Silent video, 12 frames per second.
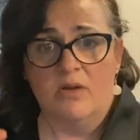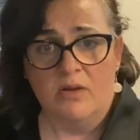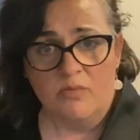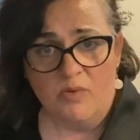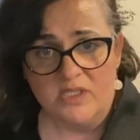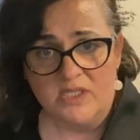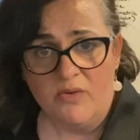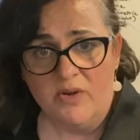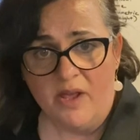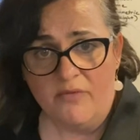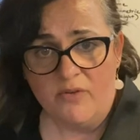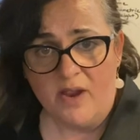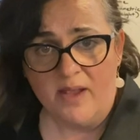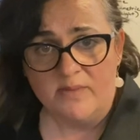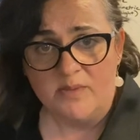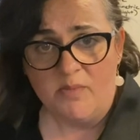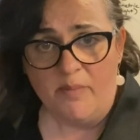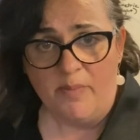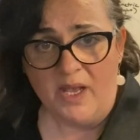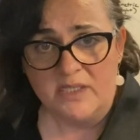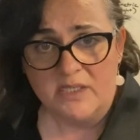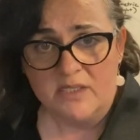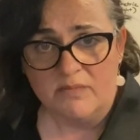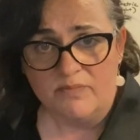Was there enough grams in my
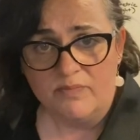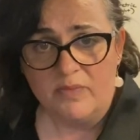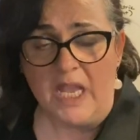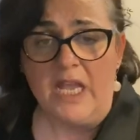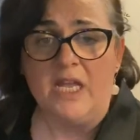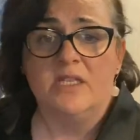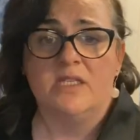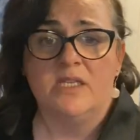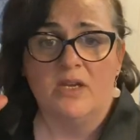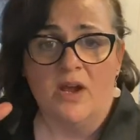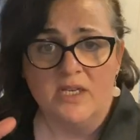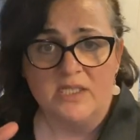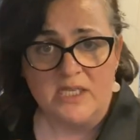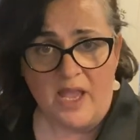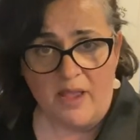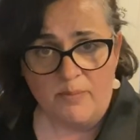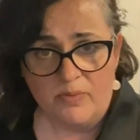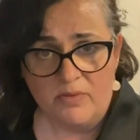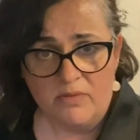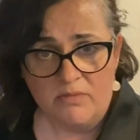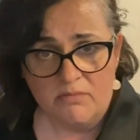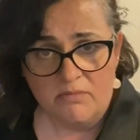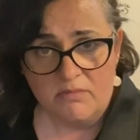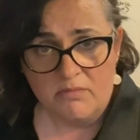basket? Did I tamp
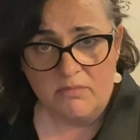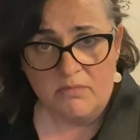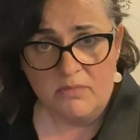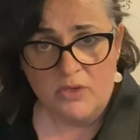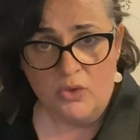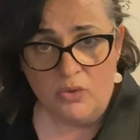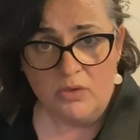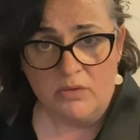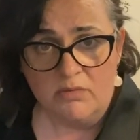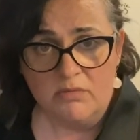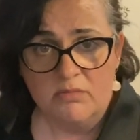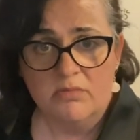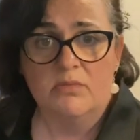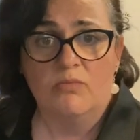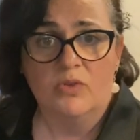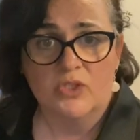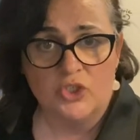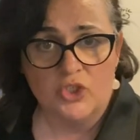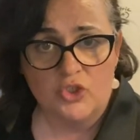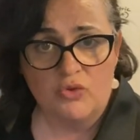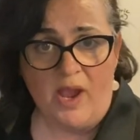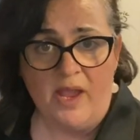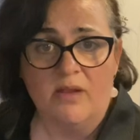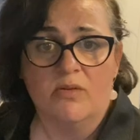good? Was it
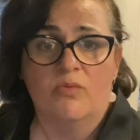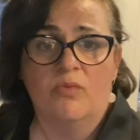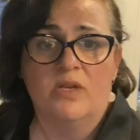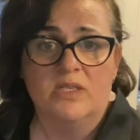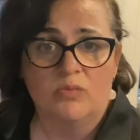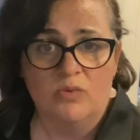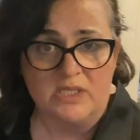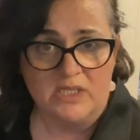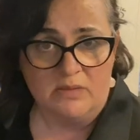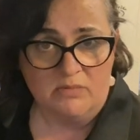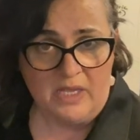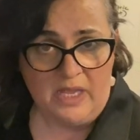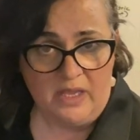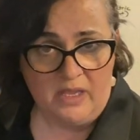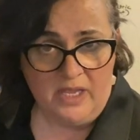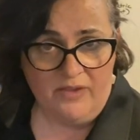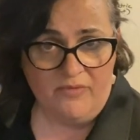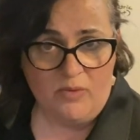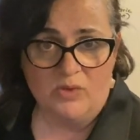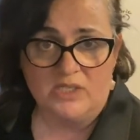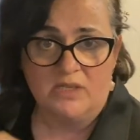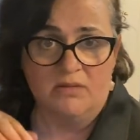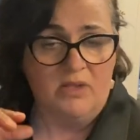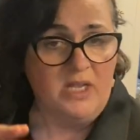straight? Was it even?
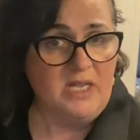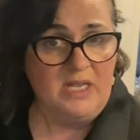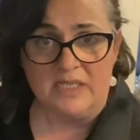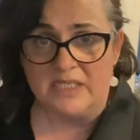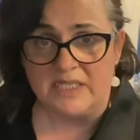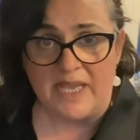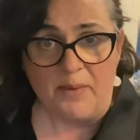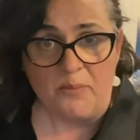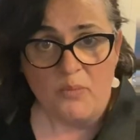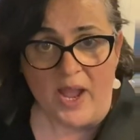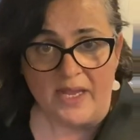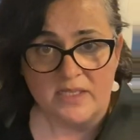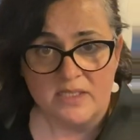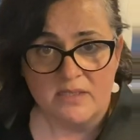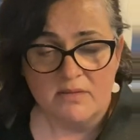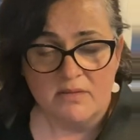Was it same weight?